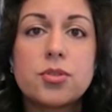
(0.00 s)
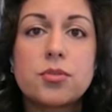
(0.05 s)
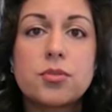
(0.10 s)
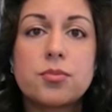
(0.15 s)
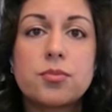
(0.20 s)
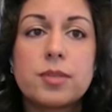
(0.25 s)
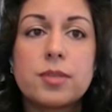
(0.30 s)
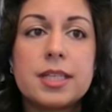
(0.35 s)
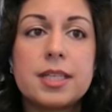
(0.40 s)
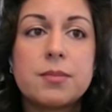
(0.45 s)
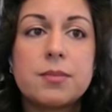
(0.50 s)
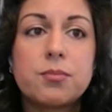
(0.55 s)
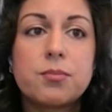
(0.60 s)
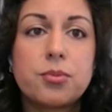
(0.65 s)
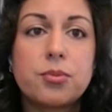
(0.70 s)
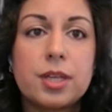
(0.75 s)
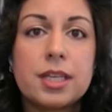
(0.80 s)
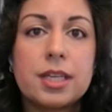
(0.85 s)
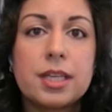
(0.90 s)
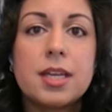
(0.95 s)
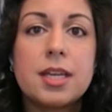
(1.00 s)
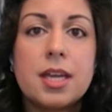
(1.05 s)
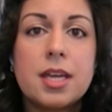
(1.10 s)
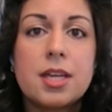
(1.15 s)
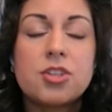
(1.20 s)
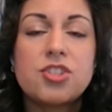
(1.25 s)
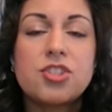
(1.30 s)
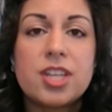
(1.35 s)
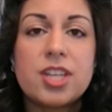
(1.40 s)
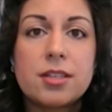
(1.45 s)
to really bring
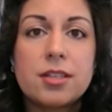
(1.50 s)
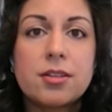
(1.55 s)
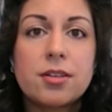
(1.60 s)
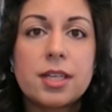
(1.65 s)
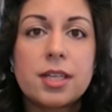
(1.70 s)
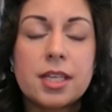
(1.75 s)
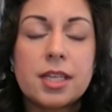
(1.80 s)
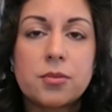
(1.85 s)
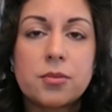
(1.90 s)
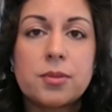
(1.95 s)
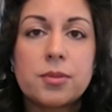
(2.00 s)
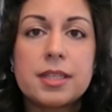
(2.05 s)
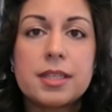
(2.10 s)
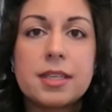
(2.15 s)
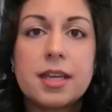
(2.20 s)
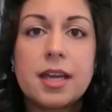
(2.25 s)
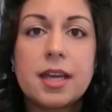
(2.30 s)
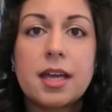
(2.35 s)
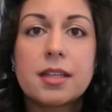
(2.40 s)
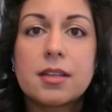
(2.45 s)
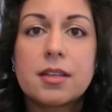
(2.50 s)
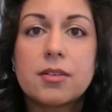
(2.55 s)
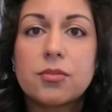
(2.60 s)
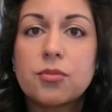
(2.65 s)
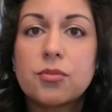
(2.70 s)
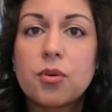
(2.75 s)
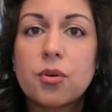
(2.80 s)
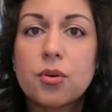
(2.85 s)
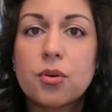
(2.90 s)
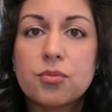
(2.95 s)
gender equity at the
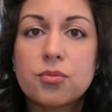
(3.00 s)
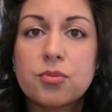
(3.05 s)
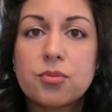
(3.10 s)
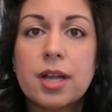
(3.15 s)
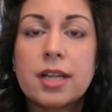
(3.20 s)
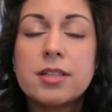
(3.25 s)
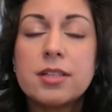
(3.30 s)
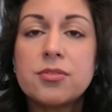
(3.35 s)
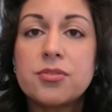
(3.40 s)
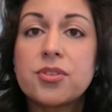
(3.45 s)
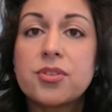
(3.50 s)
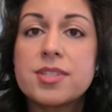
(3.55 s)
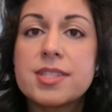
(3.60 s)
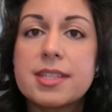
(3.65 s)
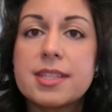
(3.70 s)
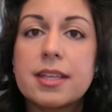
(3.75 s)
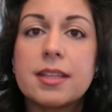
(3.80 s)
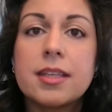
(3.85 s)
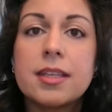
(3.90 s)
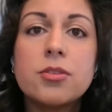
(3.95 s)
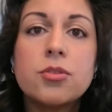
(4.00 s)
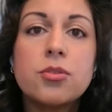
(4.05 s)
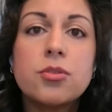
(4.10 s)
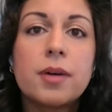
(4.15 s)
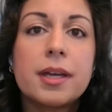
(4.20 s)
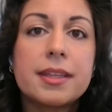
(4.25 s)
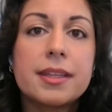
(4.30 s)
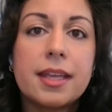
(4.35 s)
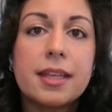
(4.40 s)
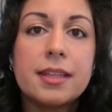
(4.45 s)
forefront. First, they need to
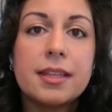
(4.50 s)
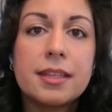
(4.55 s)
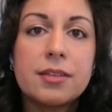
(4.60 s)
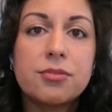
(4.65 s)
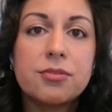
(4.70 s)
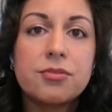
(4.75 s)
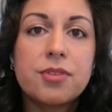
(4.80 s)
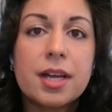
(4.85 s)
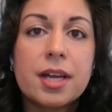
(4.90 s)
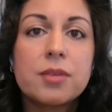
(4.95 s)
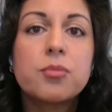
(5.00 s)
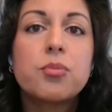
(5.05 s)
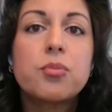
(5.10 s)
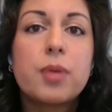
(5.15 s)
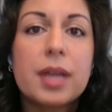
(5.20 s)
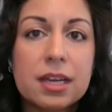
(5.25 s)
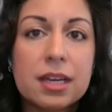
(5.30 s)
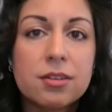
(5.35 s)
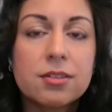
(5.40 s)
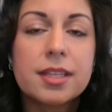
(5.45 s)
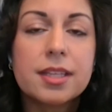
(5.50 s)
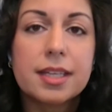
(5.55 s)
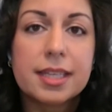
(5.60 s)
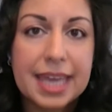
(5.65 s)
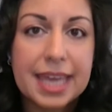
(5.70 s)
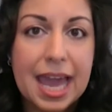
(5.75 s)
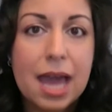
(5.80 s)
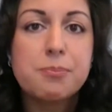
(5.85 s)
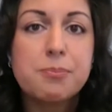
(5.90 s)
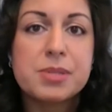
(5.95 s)
identify where the
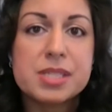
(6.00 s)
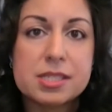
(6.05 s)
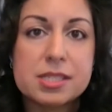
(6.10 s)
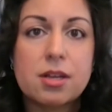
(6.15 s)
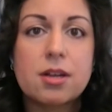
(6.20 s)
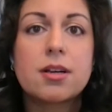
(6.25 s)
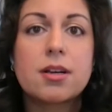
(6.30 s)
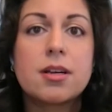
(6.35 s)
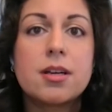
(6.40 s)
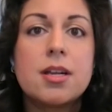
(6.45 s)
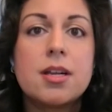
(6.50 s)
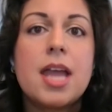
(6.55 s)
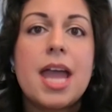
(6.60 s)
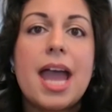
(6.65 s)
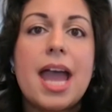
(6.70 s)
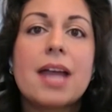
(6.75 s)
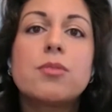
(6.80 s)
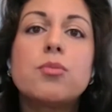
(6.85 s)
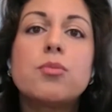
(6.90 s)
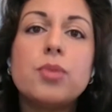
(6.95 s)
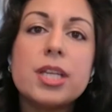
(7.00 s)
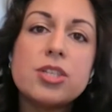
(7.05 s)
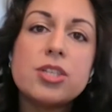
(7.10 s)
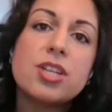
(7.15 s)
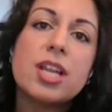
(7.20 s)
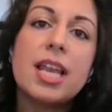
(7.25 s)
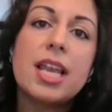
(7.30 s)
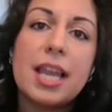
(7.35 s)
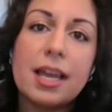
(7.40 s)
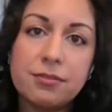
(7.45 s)
gaps are. At which
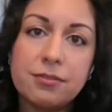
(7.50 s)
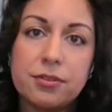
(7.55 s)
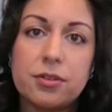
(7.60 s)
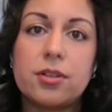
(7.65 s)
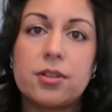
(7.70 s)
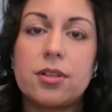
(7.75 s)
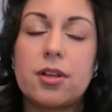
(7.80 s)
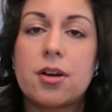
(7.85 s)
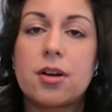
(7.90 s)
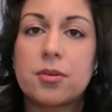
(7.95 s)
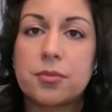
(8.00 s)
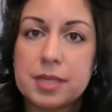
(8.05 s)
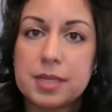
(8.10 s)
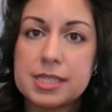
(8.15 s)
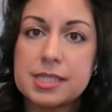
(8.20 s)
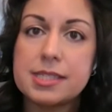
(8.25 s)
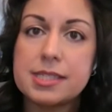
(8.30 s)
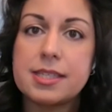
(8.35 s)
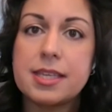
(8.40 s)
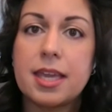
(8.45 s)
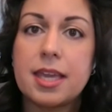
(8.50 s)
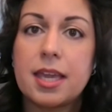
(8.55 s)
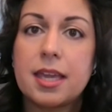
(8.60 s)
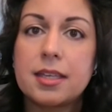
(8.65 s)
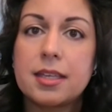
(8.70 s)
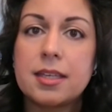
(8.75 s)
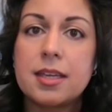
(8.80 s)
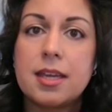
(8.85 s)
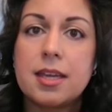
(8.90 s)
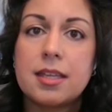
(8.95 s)
level are we
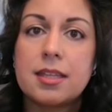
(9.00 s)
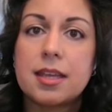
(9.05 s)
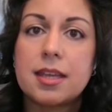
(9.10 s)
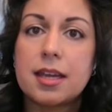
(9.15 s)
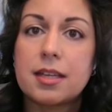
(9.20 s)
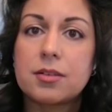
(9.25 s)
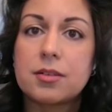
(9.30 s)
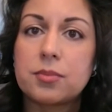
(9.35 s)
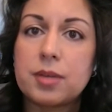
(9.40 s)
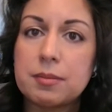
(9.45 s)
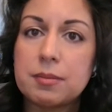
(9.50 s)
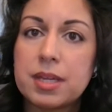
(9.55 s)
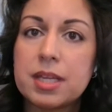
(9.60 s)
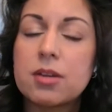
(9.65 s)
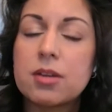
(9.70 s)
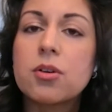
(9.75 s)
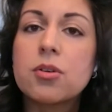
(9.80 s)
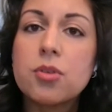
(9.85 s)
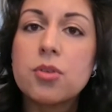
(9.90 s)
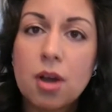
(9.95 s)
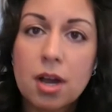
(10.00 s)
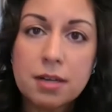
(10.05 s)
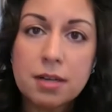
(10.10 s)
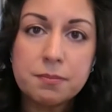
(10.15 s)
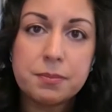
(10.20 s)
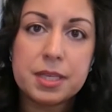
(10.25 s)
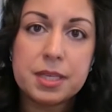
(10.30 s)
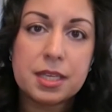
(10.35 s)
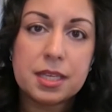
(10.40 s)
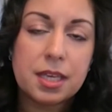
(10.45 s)
seeing that women are
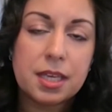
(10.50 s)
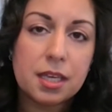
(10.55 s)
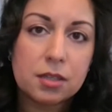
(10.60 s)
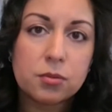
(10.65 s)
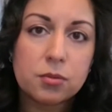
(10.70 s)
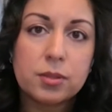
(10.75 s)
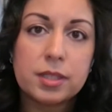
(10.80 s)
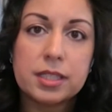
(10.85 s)
not being